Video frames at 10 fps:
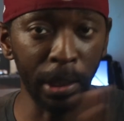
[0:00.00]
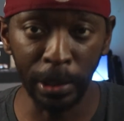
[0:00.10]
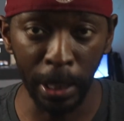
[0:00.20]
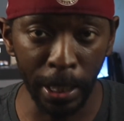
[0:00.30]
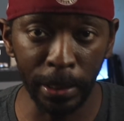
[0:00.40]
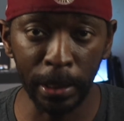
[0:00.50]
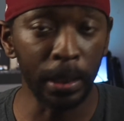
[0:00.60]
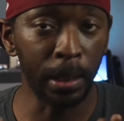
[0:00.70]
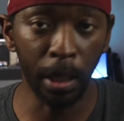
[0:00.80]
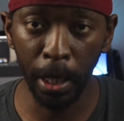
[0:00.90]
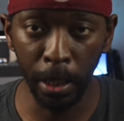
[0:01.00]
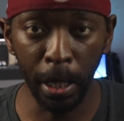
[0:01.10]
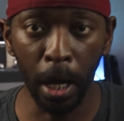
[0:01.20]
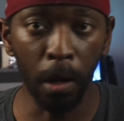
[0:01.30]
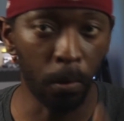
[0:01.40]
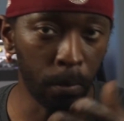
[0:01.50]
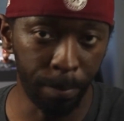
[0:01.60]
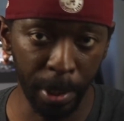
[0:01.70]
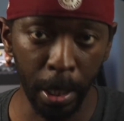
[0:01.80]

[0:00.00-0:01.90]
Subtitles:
this isn't the end all be